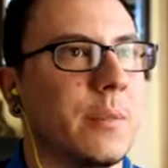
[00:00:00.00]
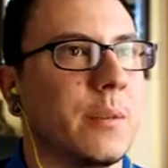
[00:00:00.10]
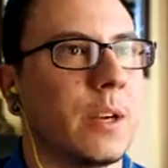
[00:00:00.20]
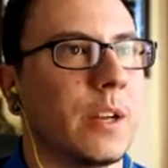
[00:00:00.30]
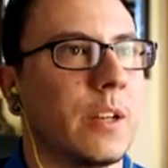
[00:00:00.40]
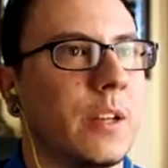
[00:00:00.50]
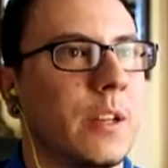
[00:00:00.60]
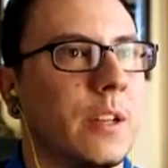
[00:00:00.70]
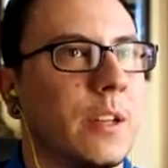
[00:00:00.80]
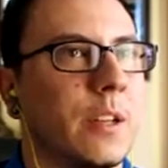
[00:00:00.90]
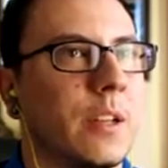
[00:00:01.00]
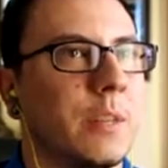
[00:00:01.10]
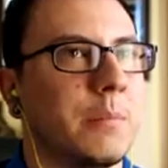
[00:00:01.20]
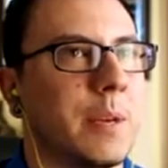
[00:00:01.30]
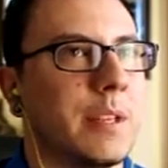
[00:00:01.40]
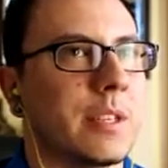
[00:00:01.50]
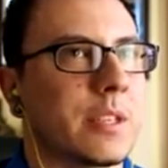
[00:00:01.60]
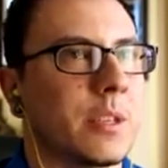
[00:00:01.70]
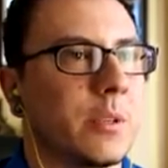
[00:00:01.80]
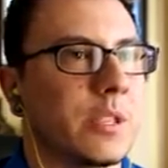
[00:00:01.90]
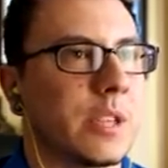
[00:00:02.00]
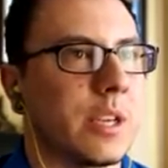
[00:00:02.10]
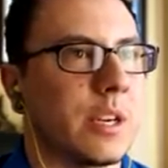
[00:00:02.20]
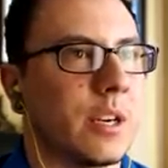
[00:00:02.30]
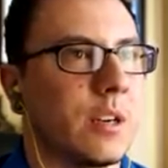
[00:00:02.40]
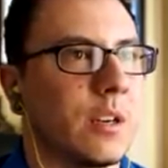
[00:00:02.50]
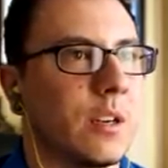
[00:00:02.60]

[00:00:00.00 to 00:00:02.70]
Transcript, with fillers: No? Okay. Maybe this goes to here?